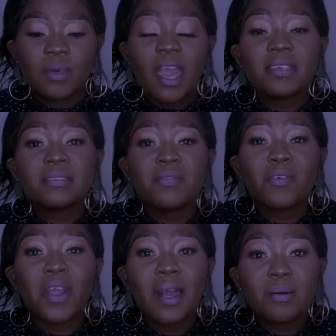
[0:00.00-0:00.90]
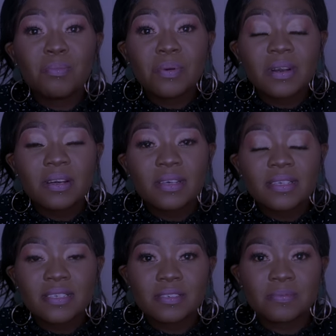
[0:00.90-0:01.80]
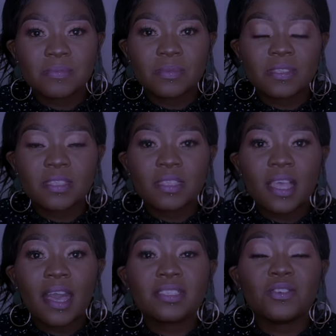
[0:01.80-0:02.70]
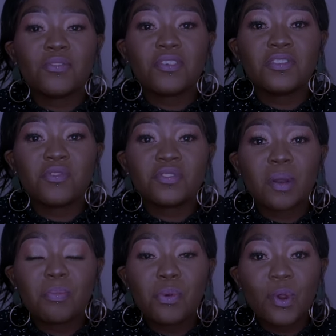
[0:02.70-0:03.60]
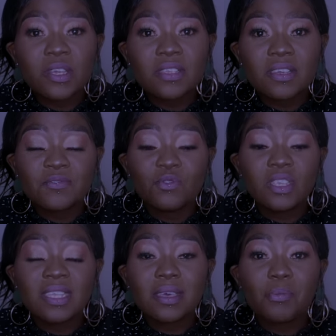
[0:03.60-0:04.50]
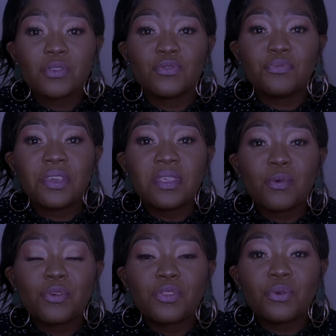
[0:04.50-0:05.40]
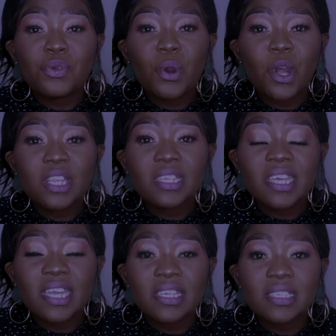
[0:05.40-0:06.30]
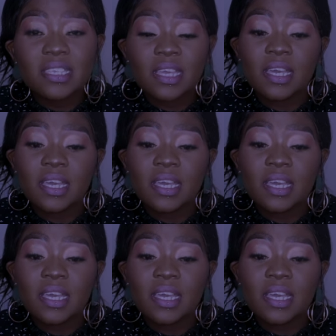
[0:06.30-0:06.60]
Ask for help. Ask your friends for support if you need someone to be there with you the holidays.